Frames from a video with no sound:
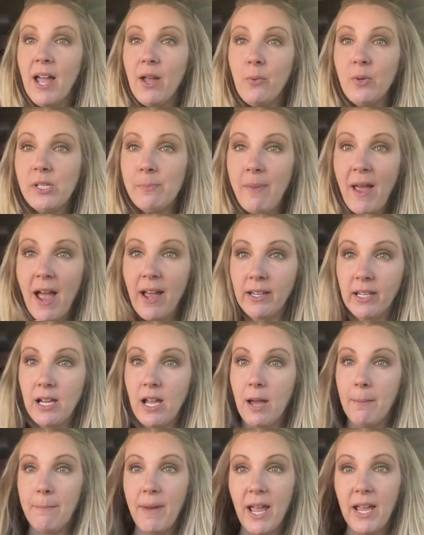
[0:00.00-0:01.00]
was
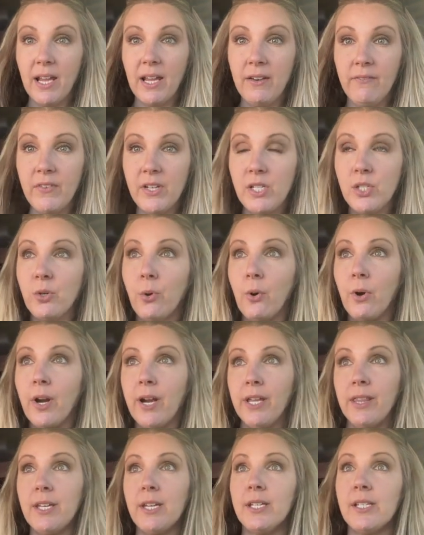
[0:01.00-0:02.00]
packing up my
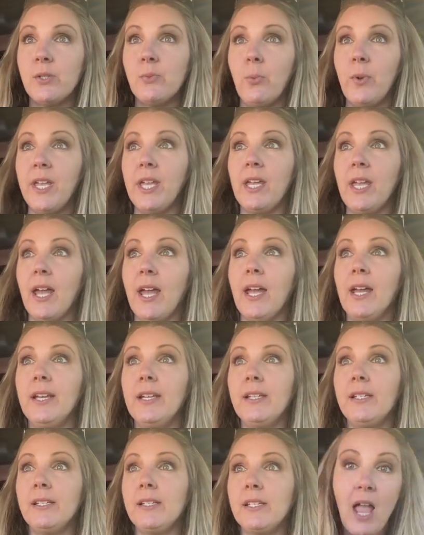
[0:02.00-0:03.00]
inventory this weekend